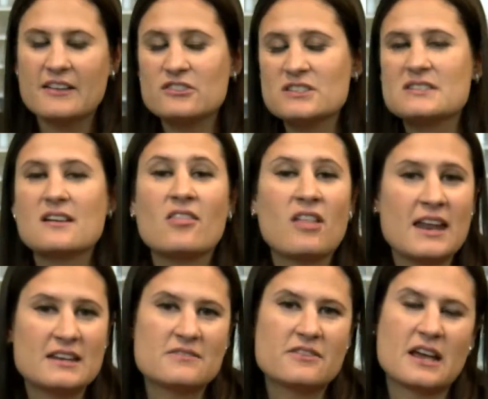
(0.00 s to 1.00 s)
just a
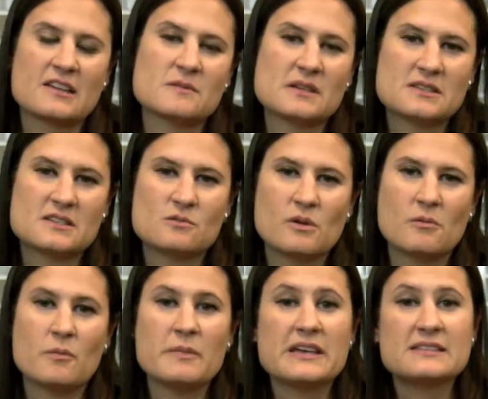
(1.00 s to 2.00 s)
lot of different aspects of SWE
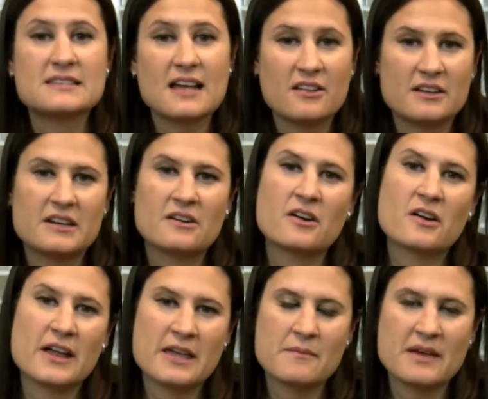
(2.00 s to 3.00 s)
will be consolidated in
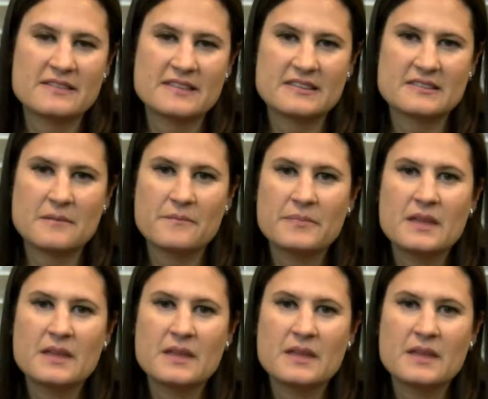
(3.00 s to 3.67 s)
our AMS system.